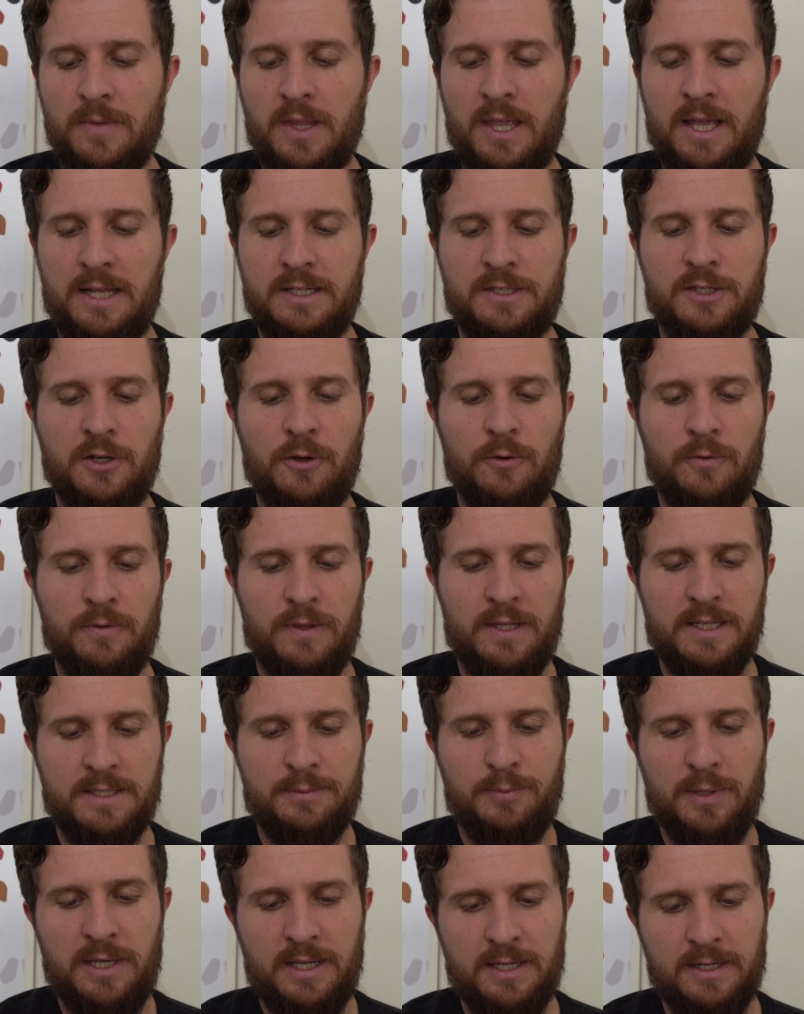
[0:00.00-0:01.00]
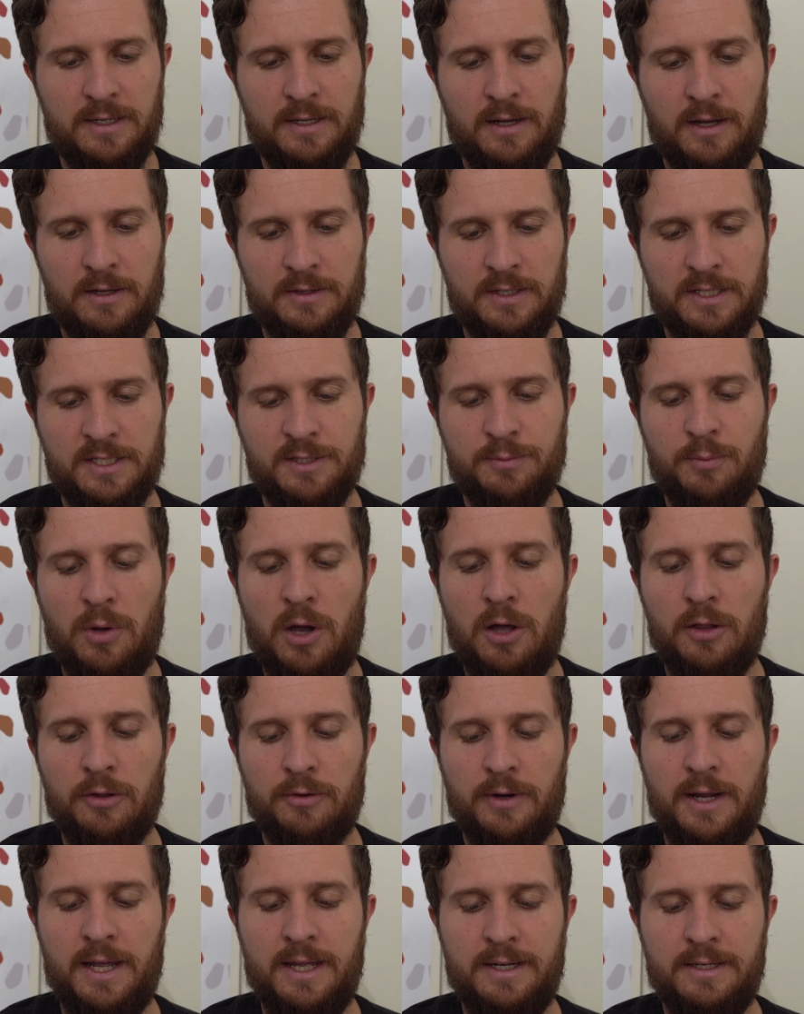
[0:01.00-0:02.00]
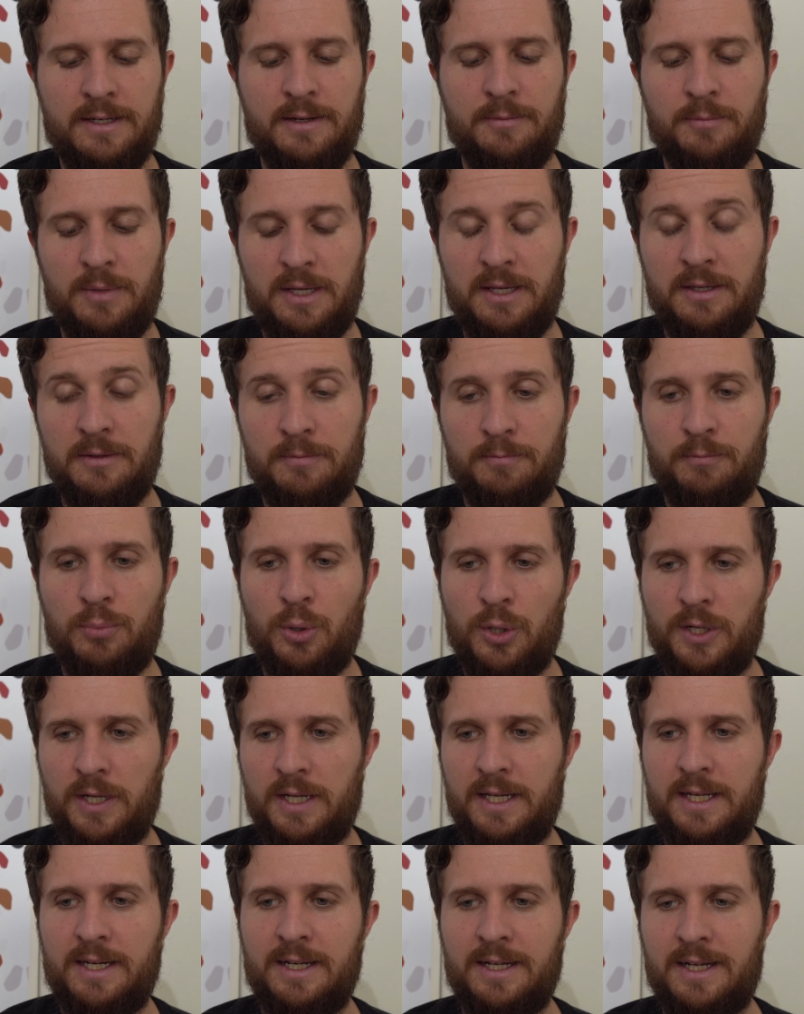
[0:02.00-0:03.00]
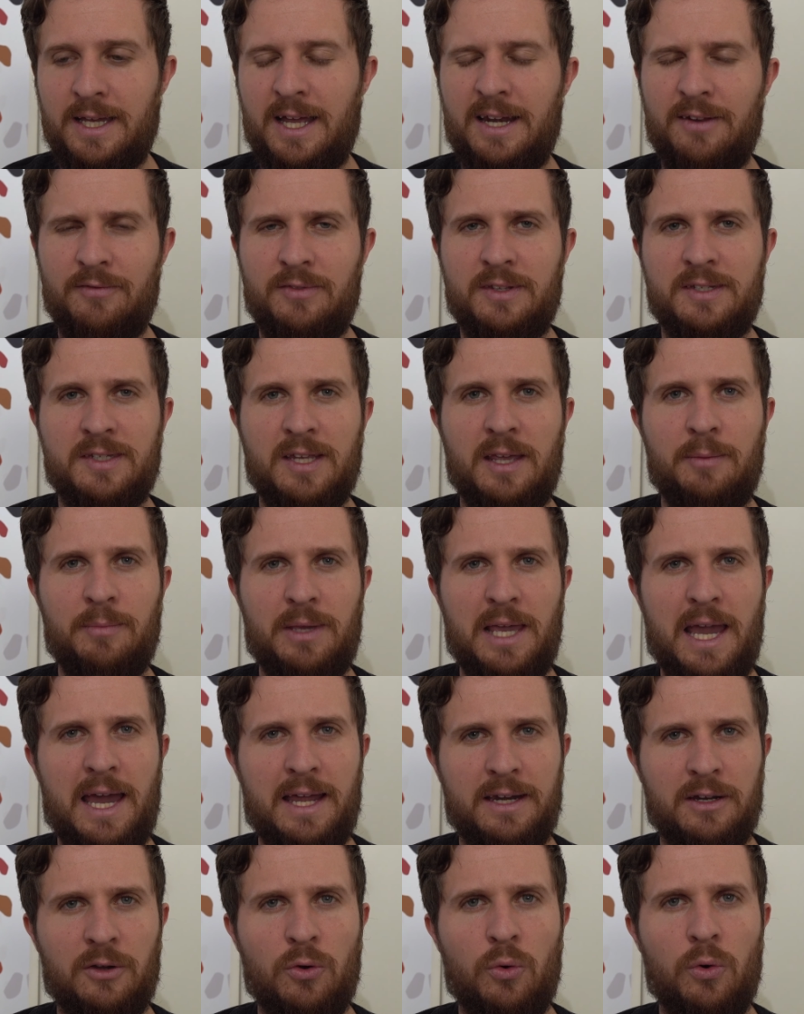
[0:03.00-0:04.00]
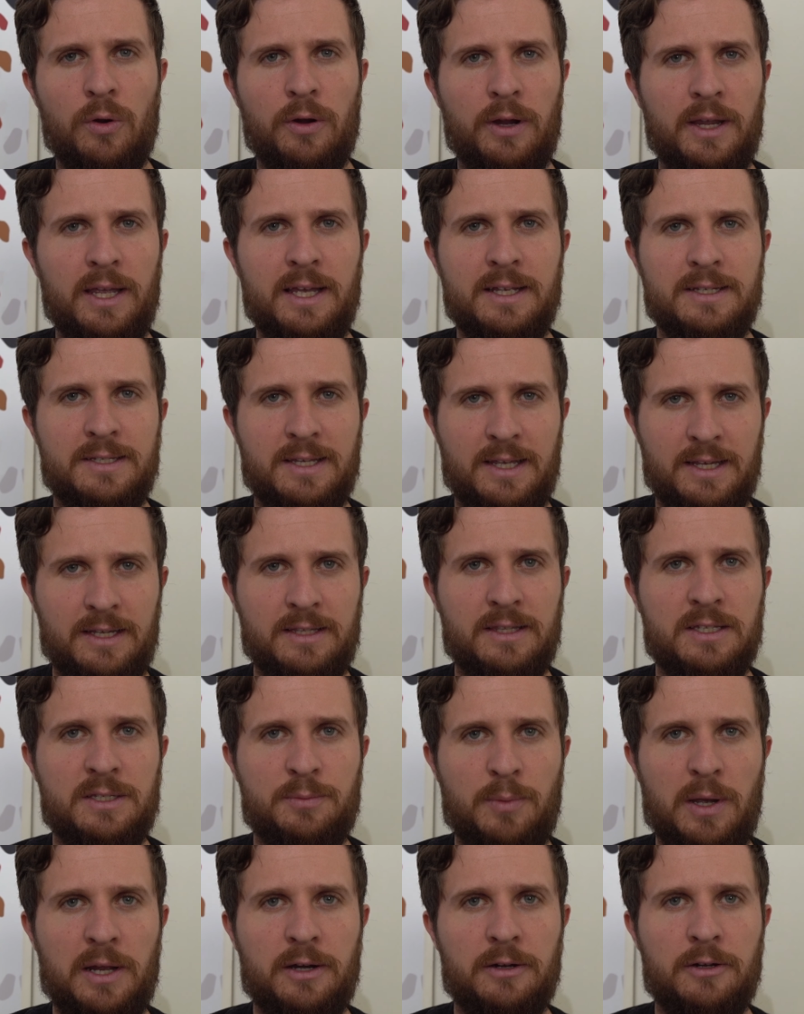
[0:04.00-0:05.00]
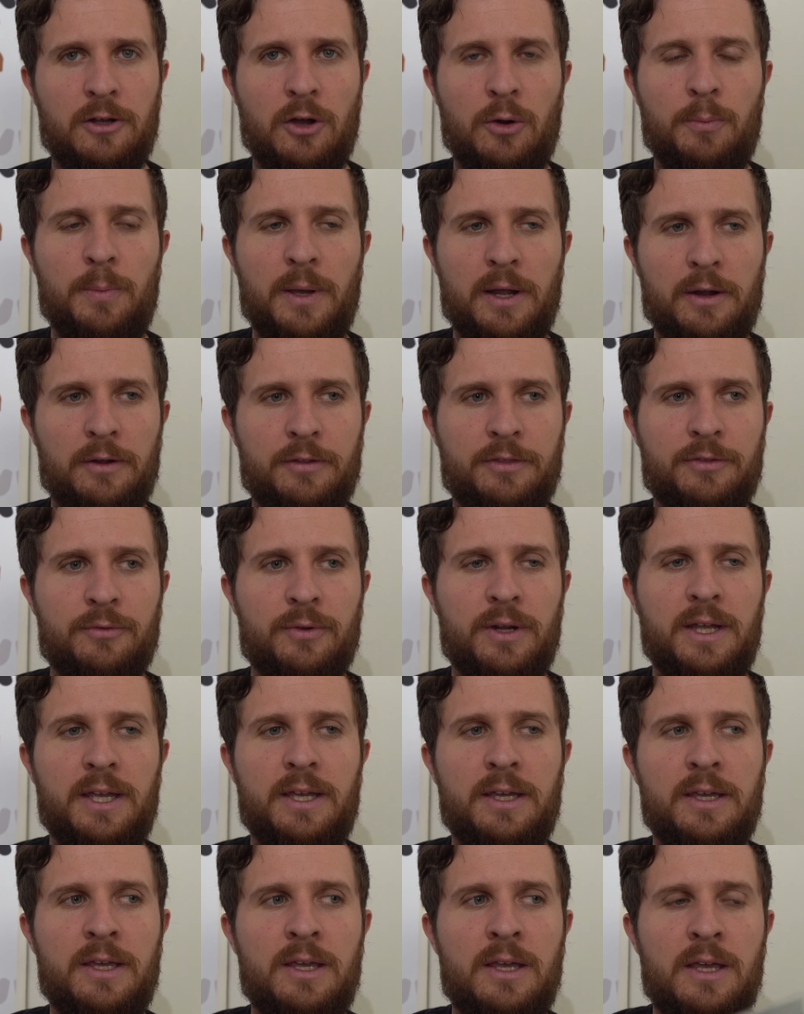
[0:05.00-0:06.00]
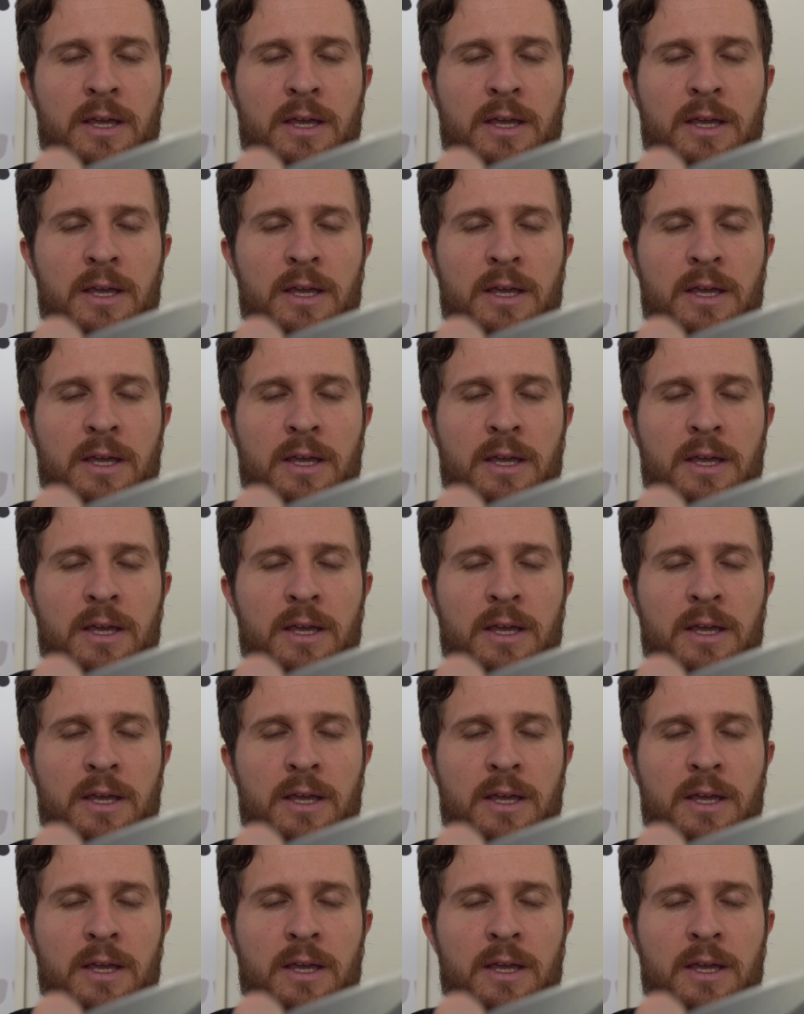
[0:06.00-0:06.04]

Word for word: And so this being on the smaller end and me putting it in kind of the same category as like the Spyderco Par Three,